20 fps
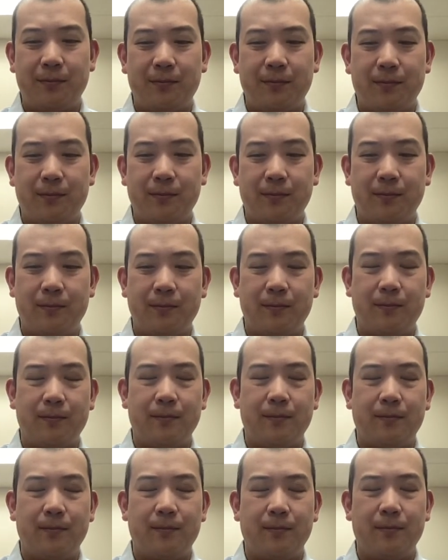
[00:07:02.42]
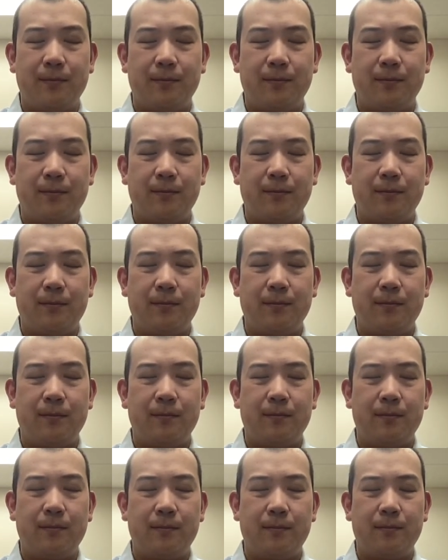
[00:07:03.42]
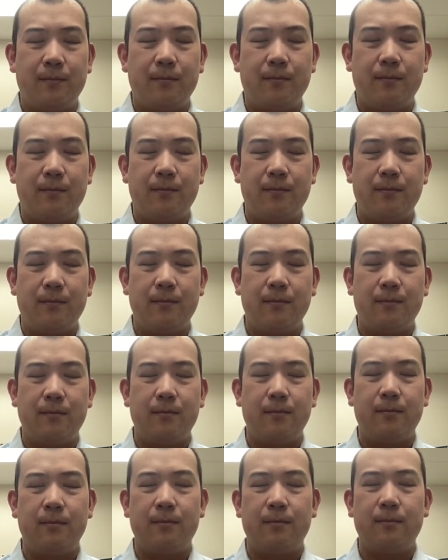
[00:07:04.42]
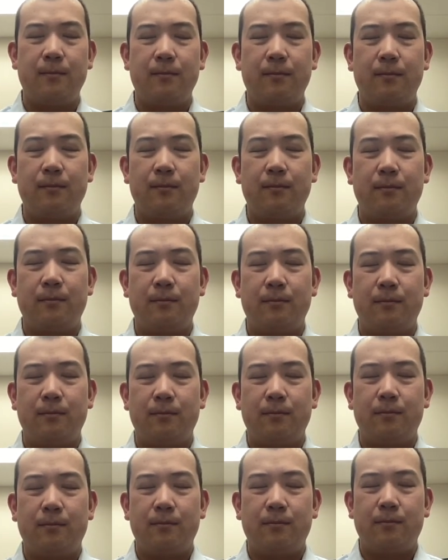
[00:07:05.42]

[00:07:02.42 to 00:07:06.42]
[no speech]